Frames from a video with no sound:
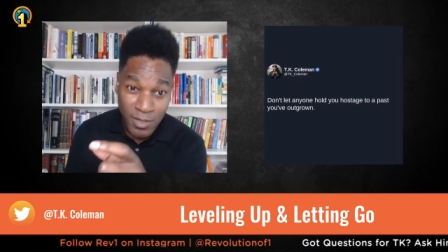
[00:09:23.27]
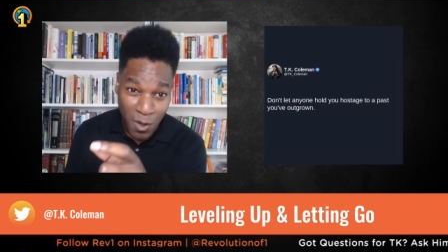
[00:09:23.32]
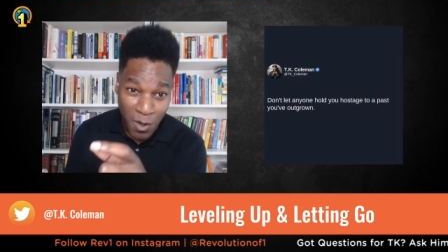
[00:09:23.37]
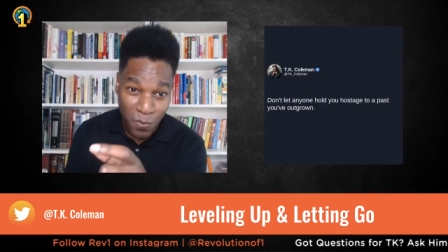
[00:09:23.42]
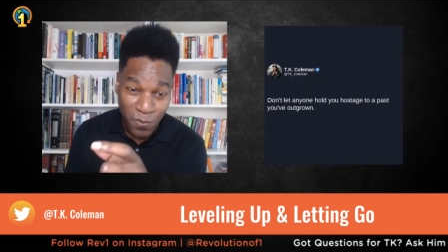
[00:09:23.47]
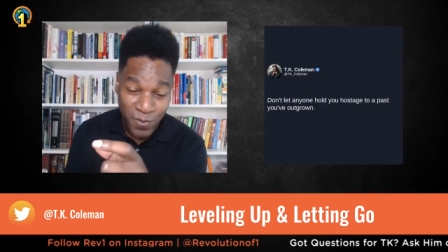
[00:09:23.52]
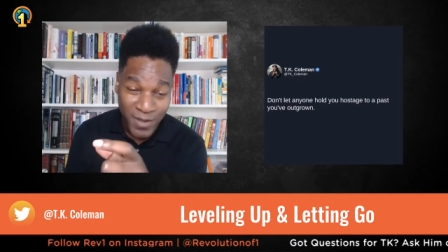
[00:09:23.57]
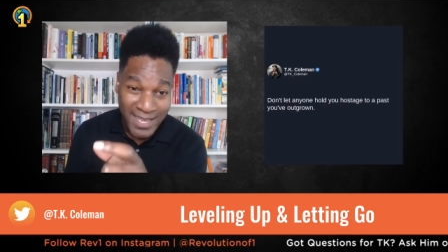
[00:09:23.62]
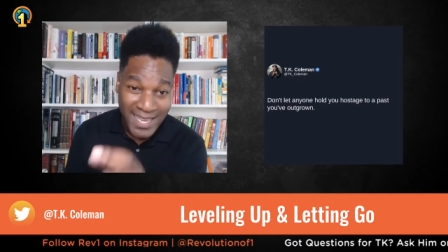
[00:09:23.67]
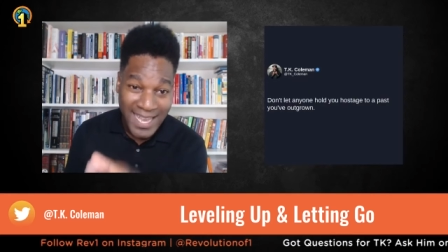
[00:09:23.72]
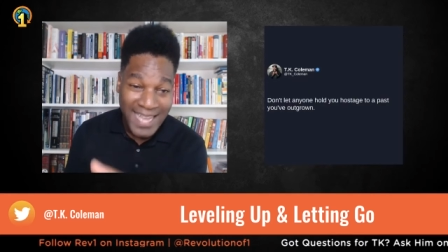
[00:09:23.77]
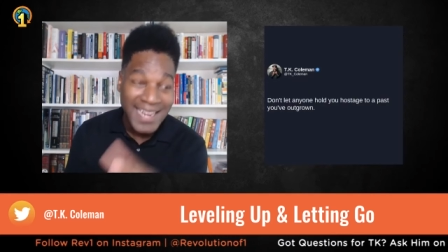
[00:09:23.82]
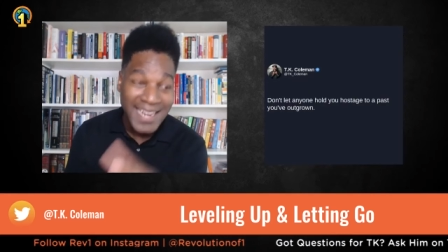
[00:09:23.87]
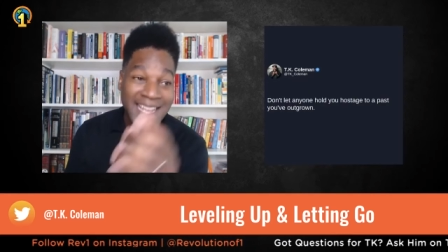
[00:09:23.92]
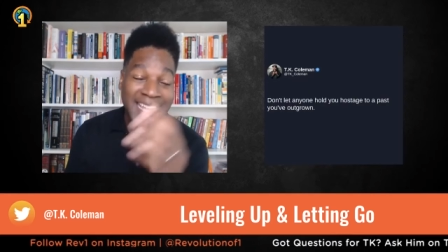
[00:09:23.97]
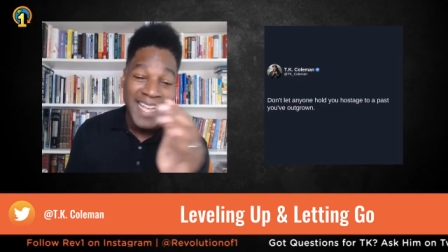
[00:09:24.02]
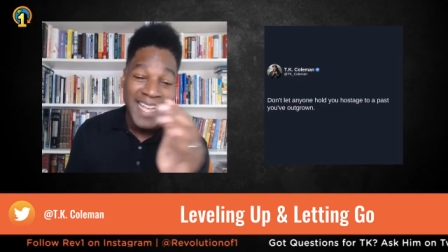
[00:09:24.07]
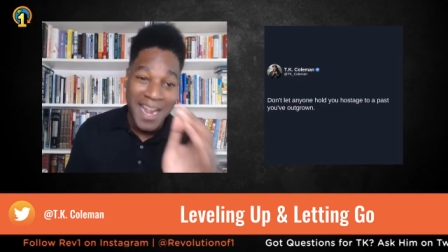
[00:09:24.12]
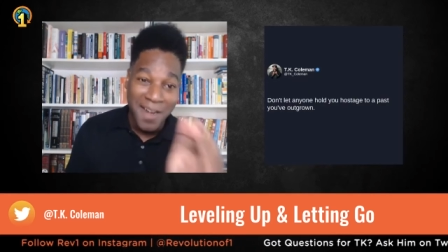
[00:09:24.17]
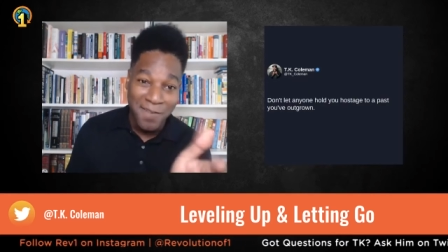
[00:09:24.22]
don't forget
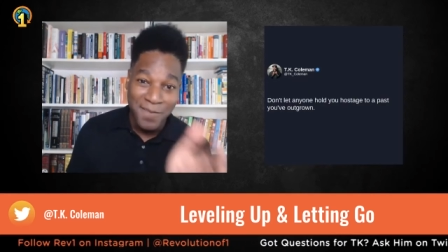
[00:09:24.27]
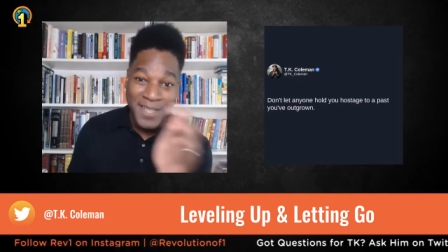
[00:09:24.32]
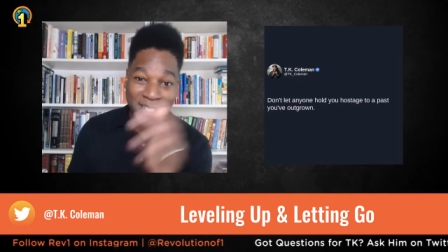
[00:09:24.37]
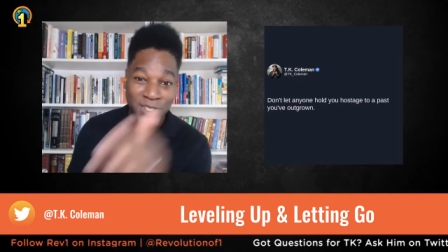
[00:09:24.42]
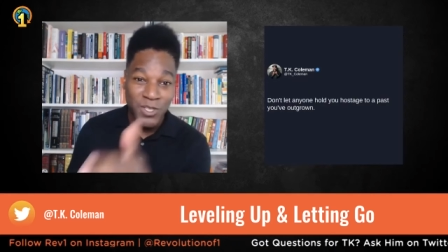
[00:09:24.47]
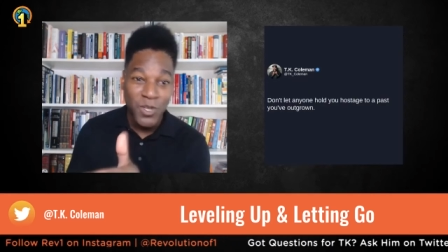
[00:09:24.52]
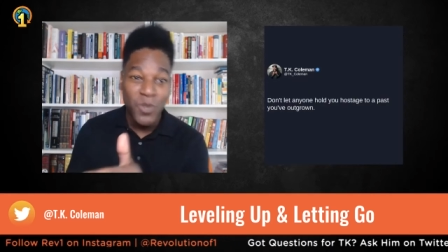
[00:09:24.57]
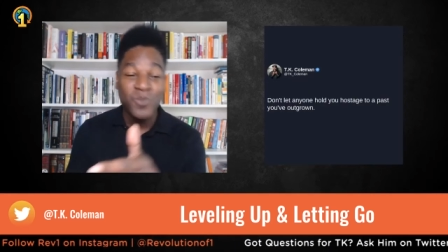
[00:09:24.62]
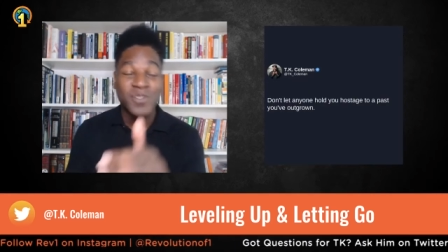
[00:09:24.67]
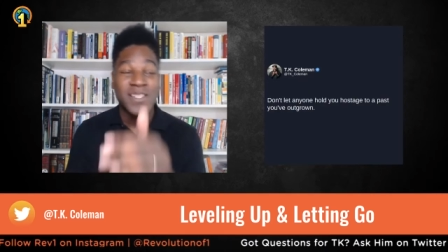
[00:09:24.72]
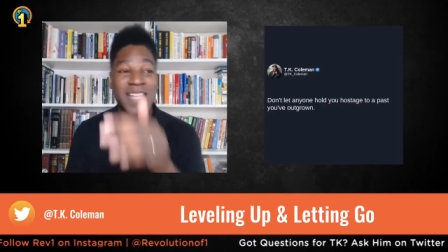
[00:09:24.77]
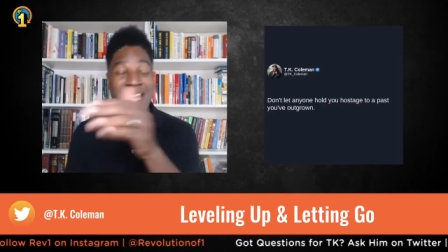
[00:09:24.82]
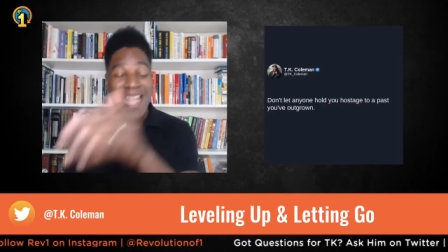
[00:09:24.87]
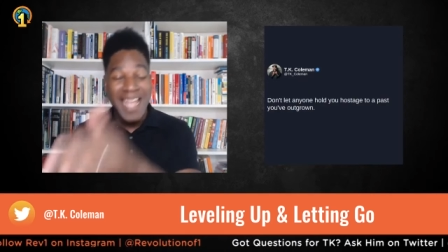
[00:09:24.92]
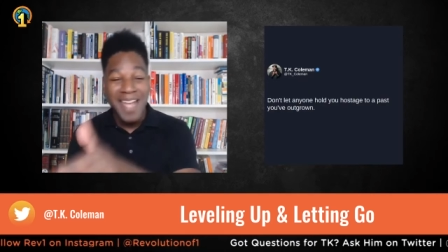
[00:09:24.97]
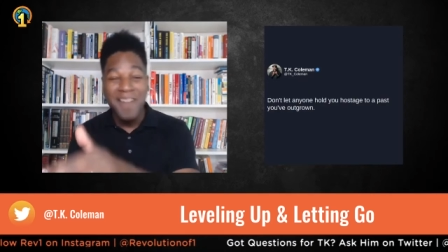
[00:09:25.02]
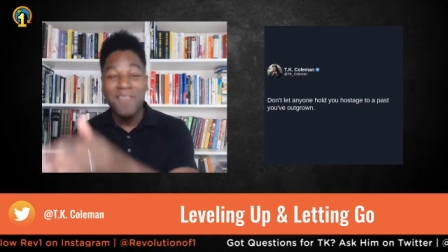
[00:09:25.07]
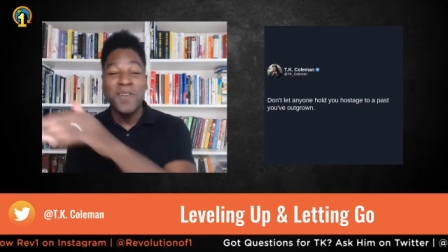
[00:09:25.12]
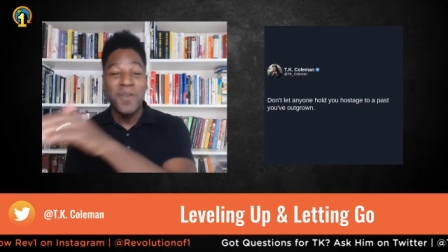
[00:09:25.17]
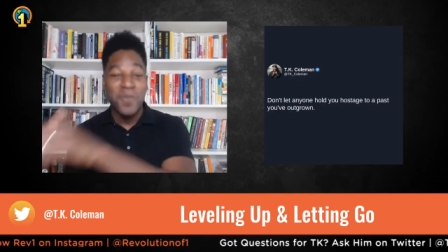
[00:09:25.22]
every Tuesday,
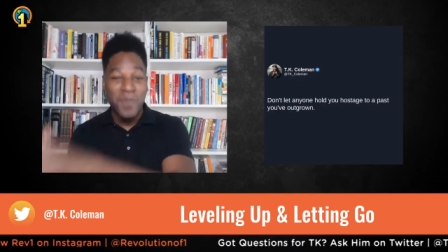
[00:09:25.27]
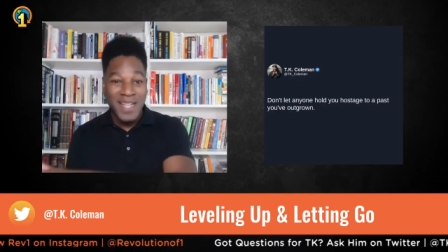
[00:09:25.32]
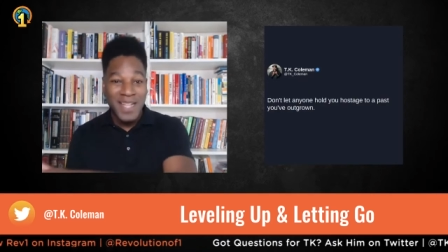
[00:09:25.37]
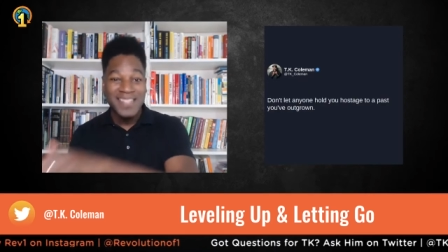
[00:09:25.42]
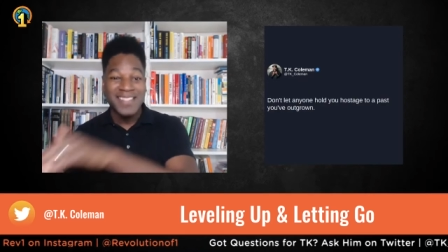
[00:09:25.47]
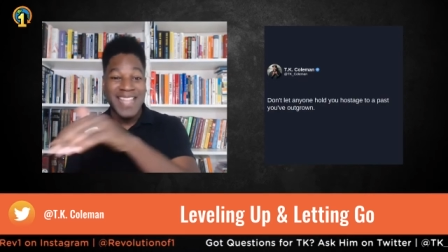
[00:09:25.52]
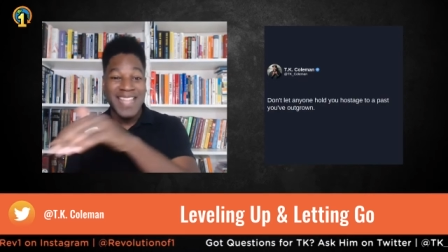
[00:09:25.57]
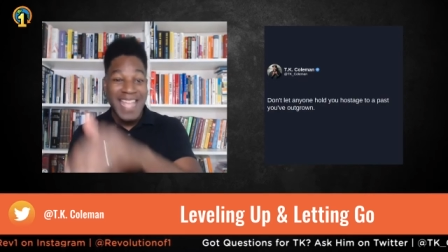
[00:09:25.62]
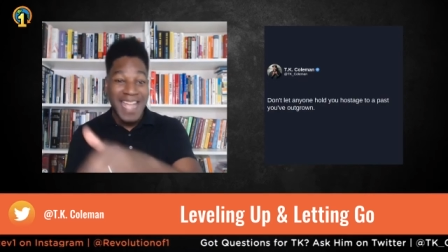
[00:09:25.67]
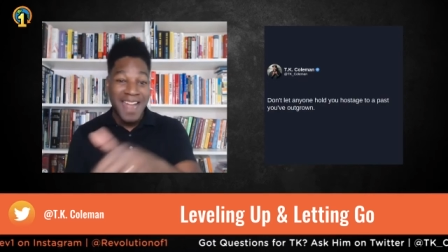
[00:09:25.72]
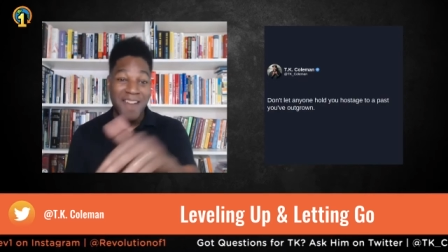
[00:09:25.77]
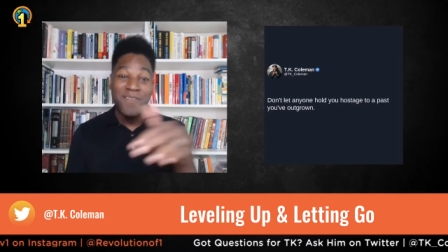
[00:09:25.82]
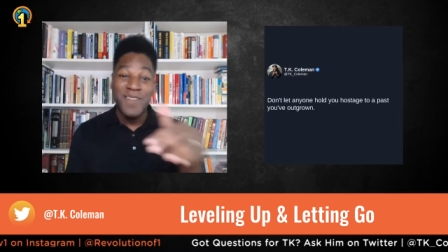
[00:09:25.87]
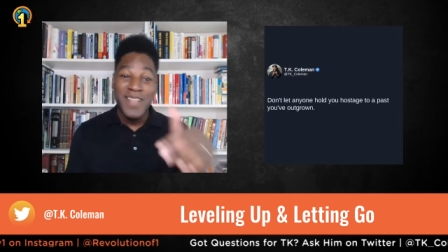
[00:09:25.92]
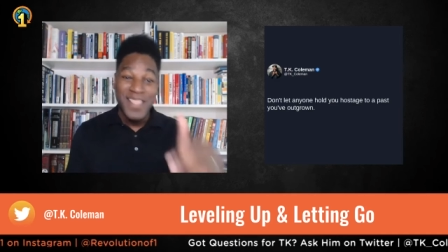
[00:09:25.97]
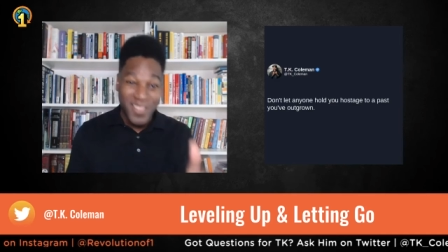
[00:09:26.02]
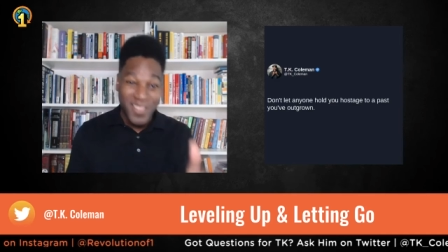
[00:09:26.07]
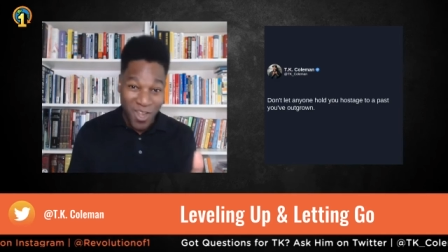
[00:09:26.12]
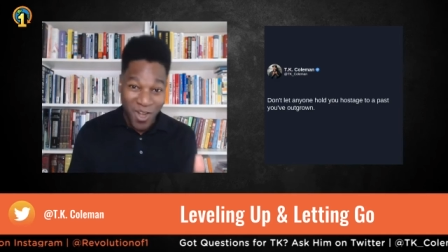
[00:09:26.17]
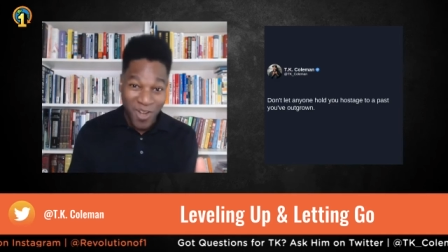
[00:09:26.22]
every Wednesday,
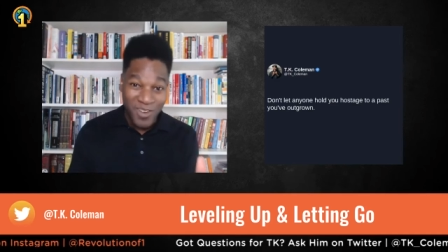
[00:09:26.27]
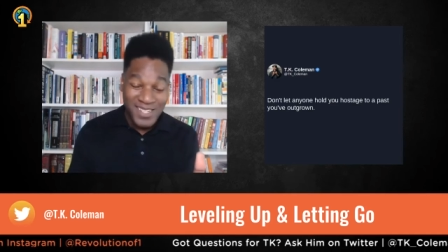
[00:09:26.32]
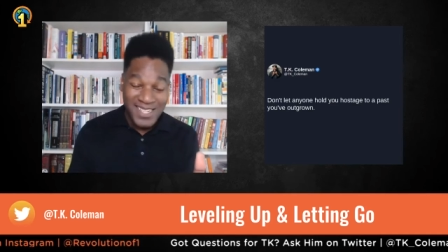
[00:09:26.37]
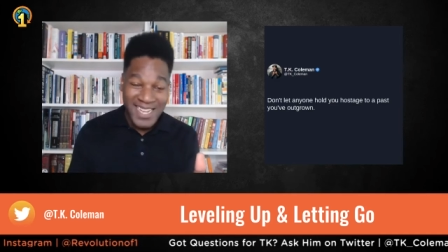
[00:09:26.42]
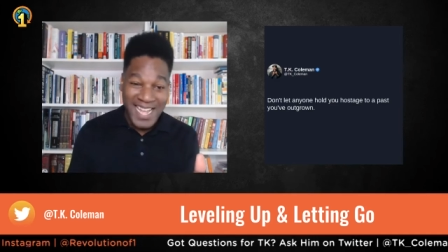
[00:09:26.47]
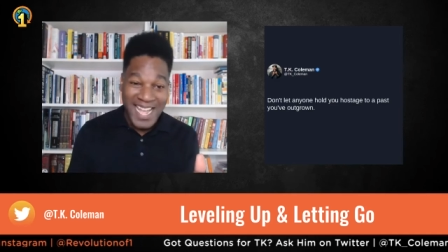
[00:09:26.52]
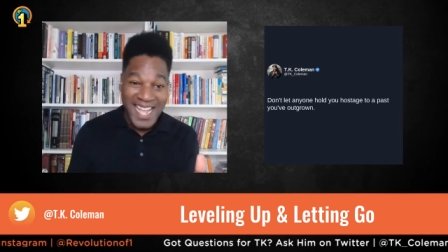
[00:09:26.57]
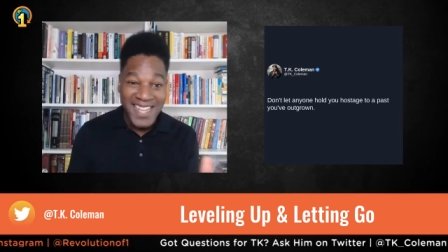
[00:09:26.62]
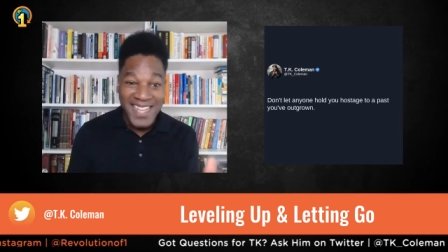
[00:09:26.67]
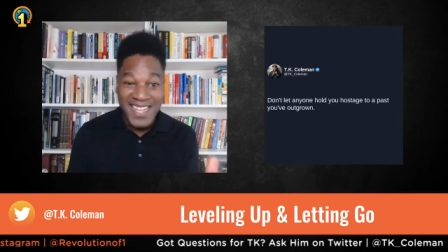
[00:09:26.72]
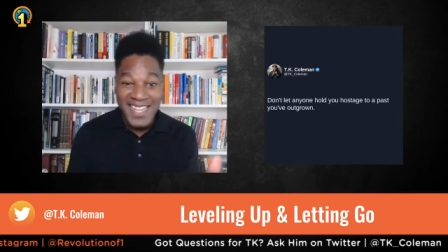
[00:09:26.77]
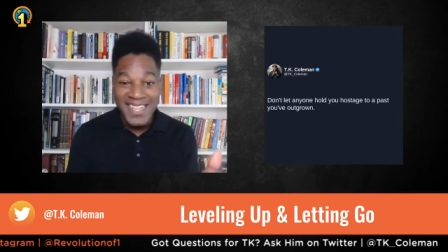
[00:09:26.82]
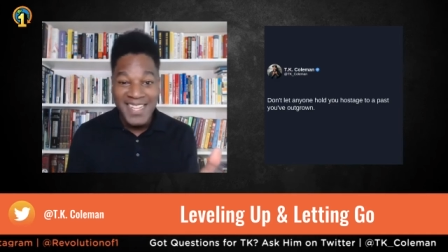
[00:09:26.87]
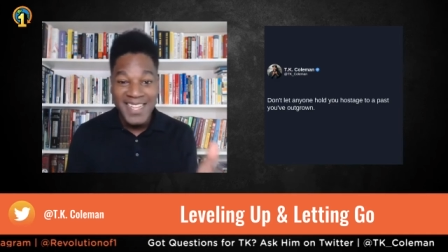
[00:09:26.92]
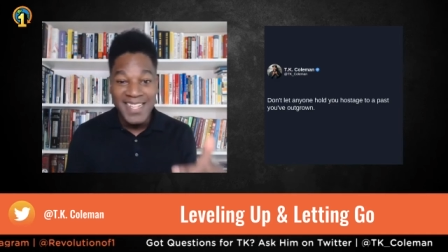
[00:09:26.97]
every Thursday,